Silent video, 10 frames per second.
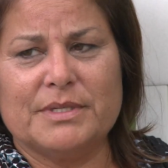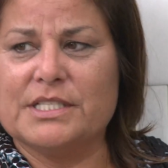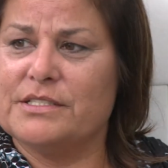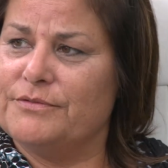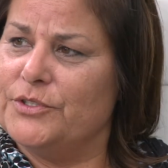But
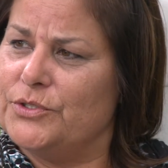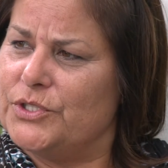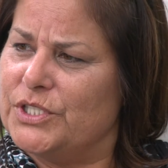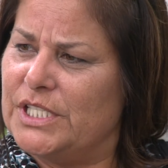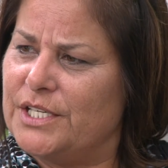it's the
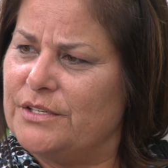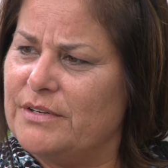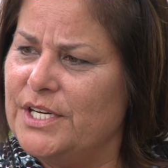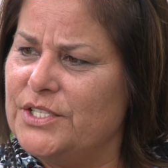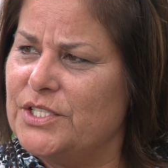future
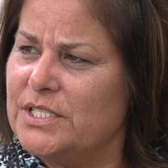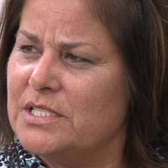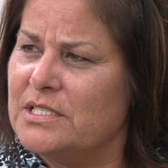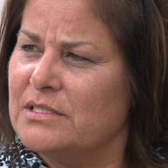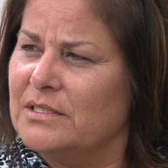
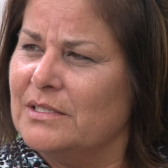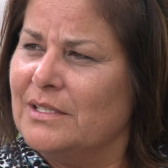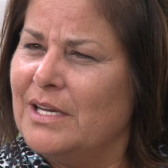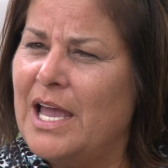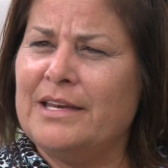generations,
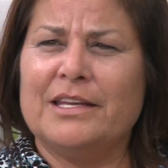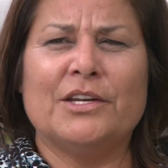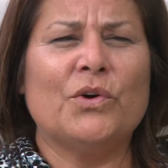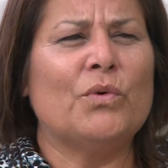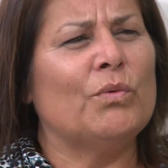and you
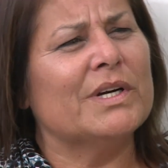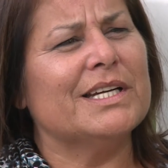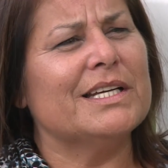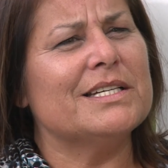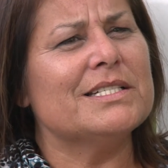know what it
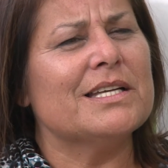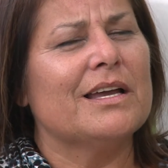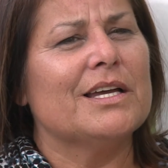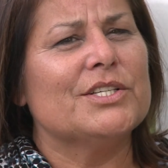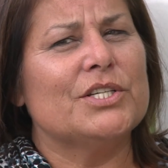is
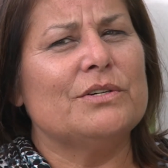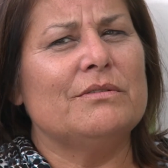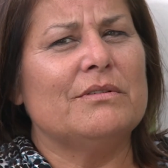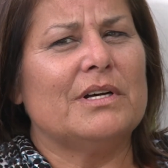too.